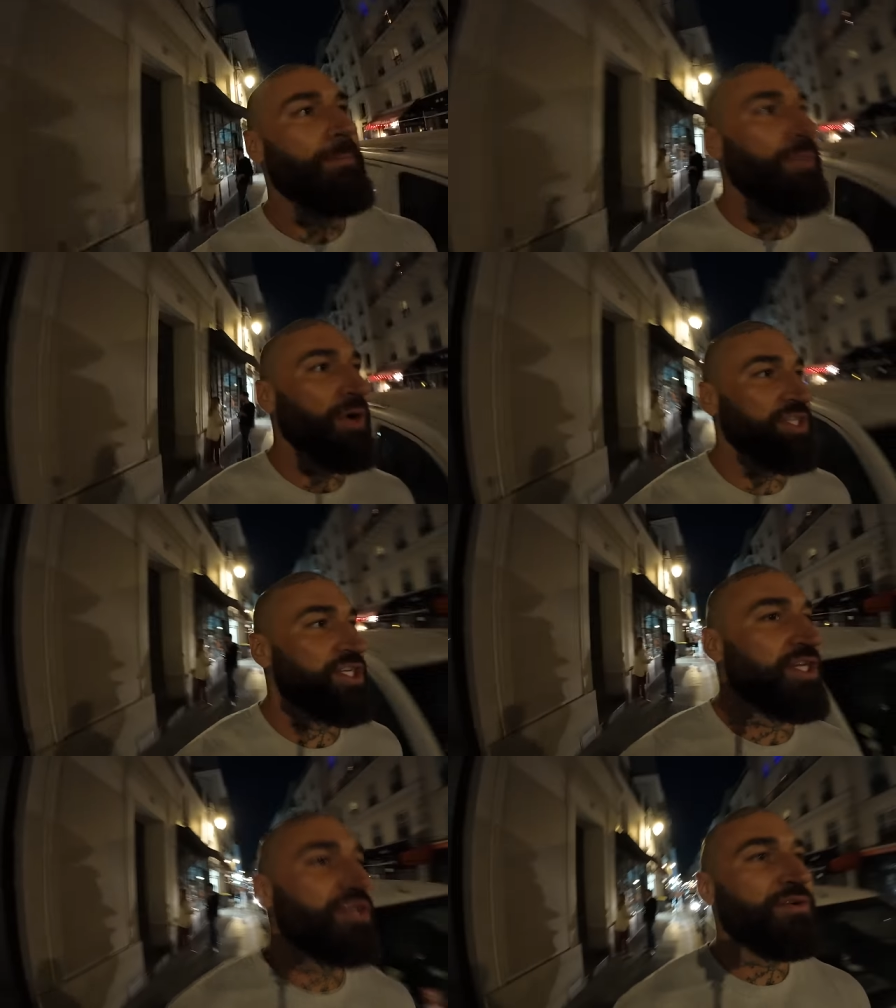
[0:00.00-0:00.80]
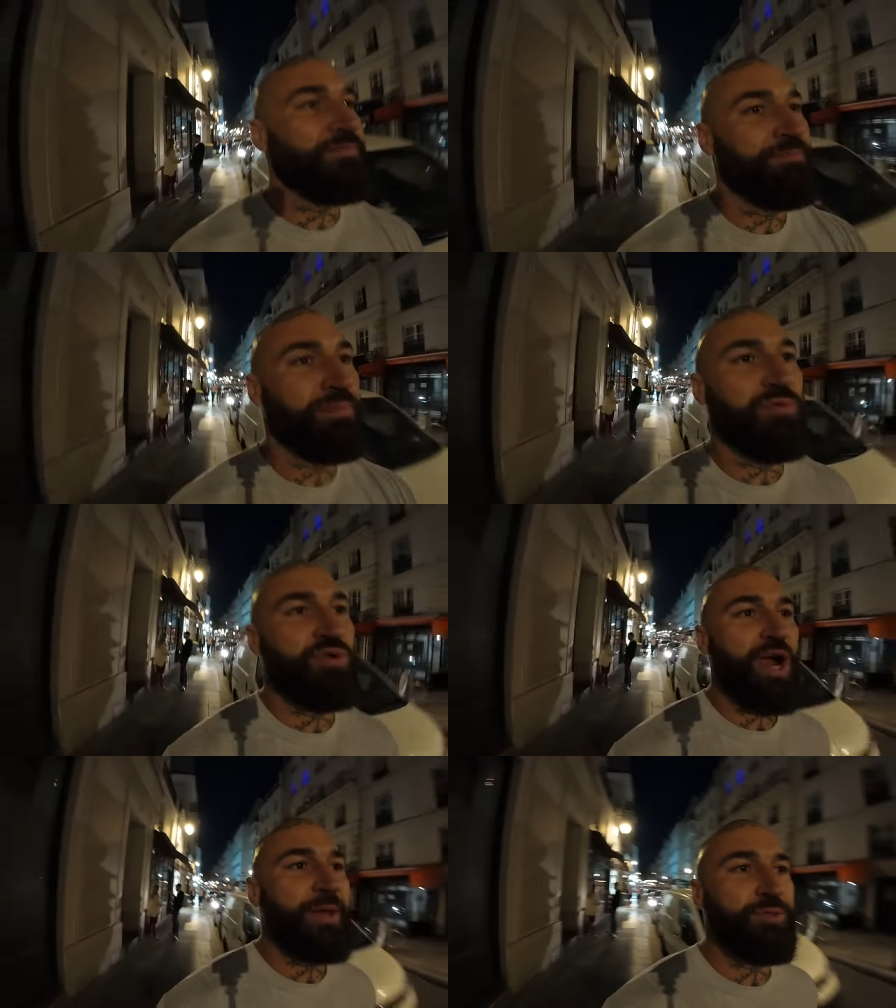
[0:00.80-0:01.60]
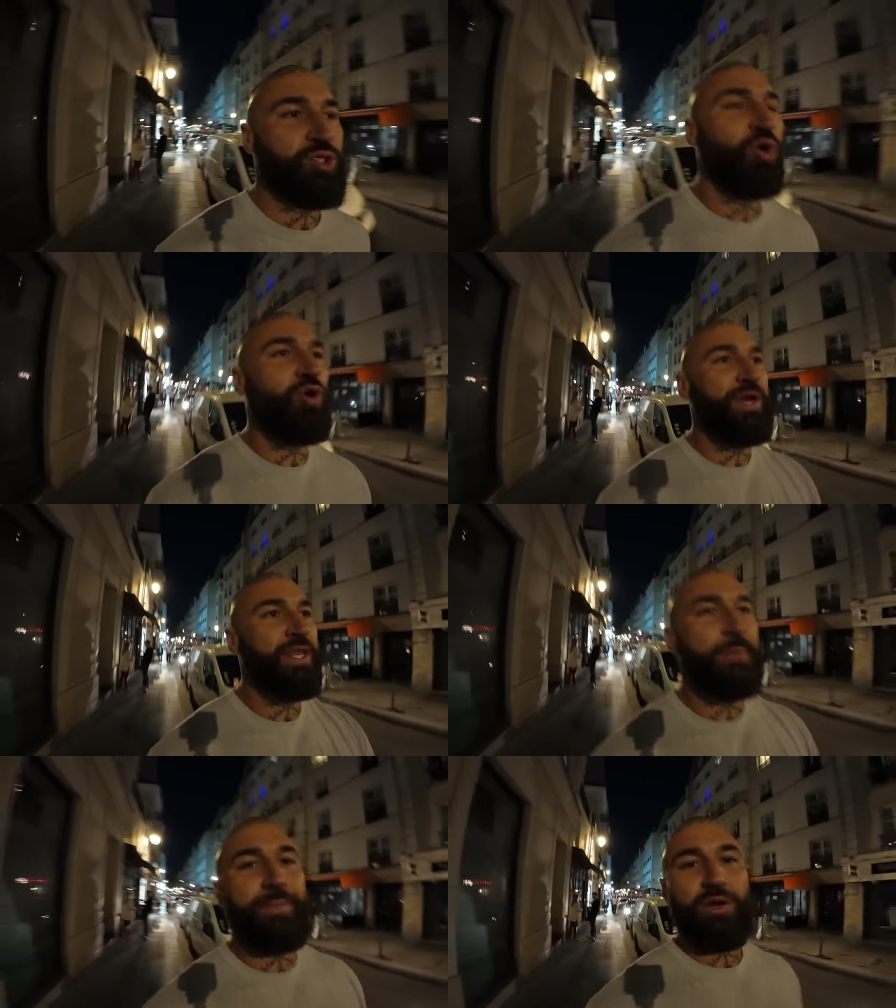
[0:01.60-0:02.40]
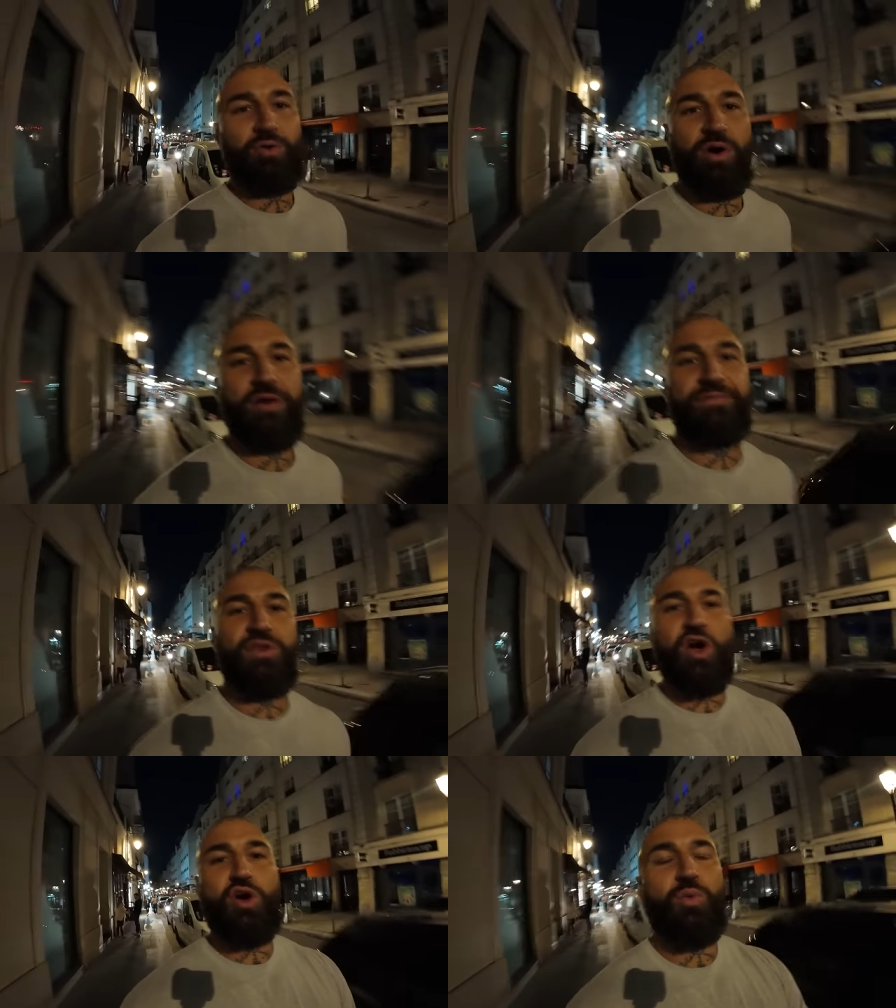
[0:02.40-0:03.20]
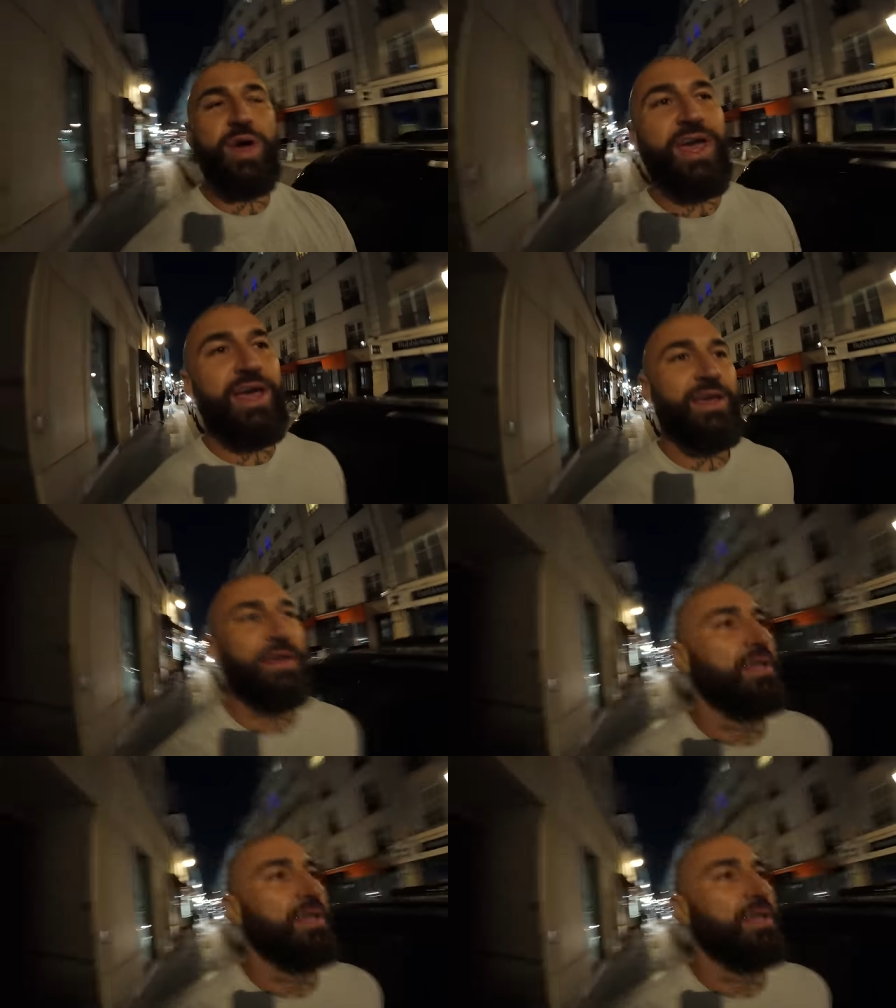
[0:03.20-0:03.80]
Bodgy. Crepe store in the middle of nowhere.